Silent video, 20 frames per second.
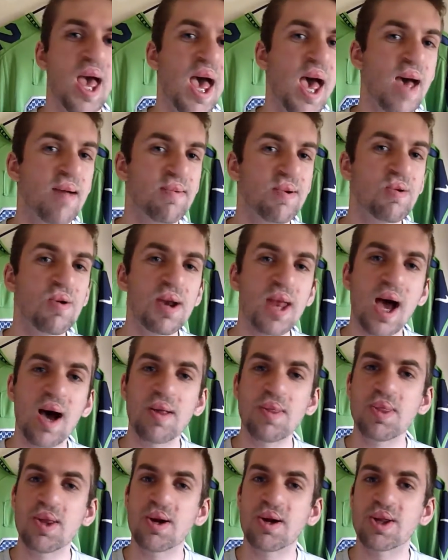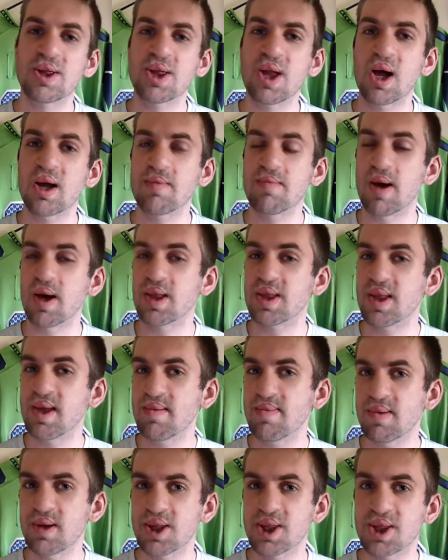Everyone out there is talking about
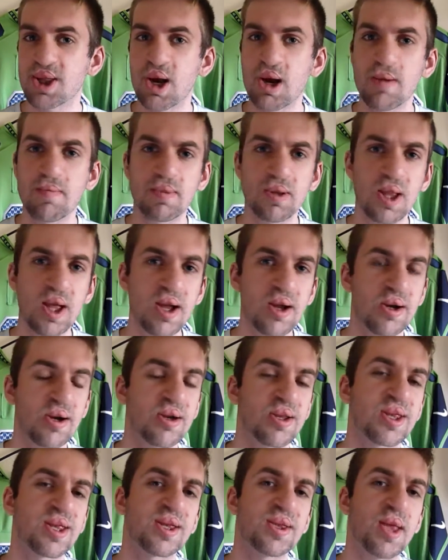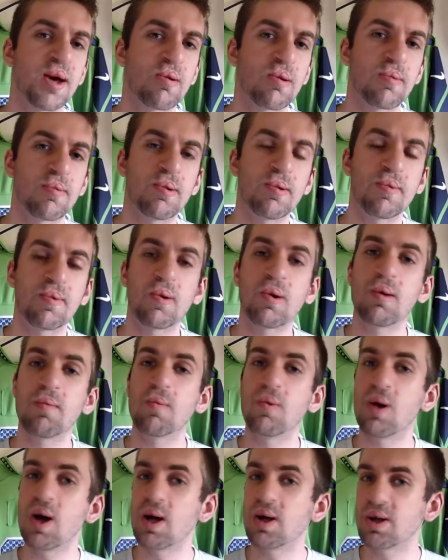different star players that will
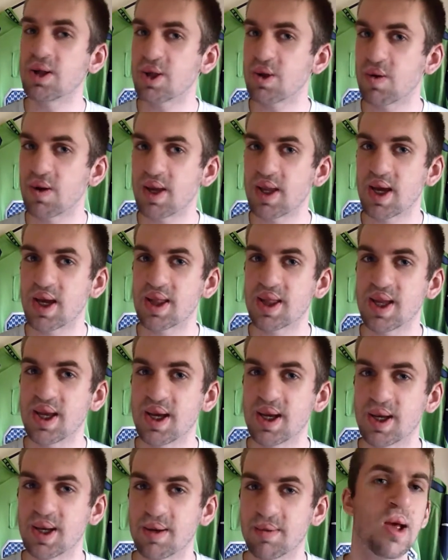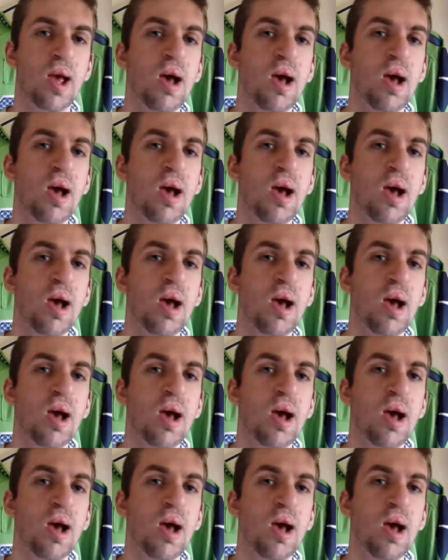perform well in 2019,